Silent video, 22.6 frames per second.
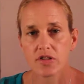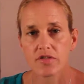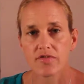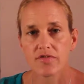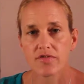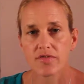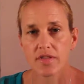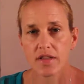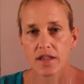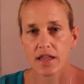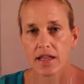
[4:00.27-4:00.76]
to
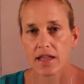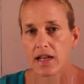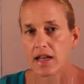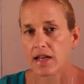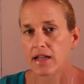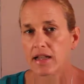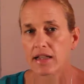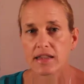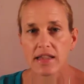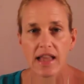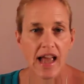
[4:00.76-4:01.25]
get
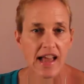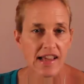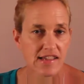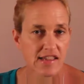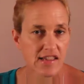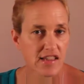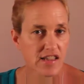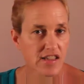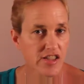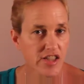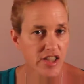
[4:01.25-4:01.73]
any
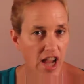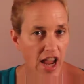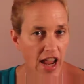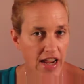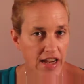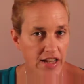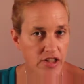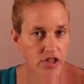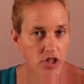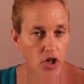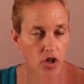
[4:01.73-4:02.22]
lasting
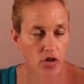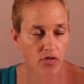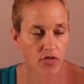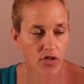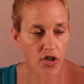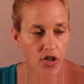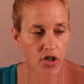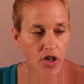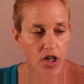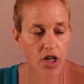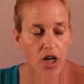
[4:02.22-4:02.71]
change
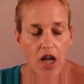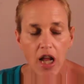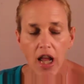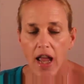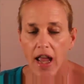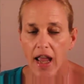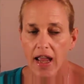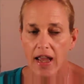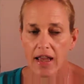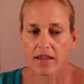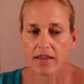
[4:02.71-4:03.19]
over,
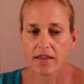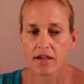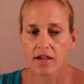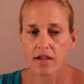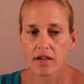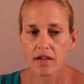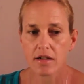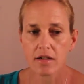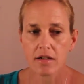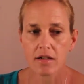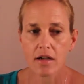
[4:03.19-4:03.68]
and
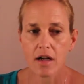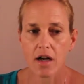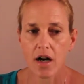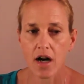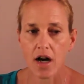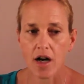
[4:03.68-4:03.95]
they're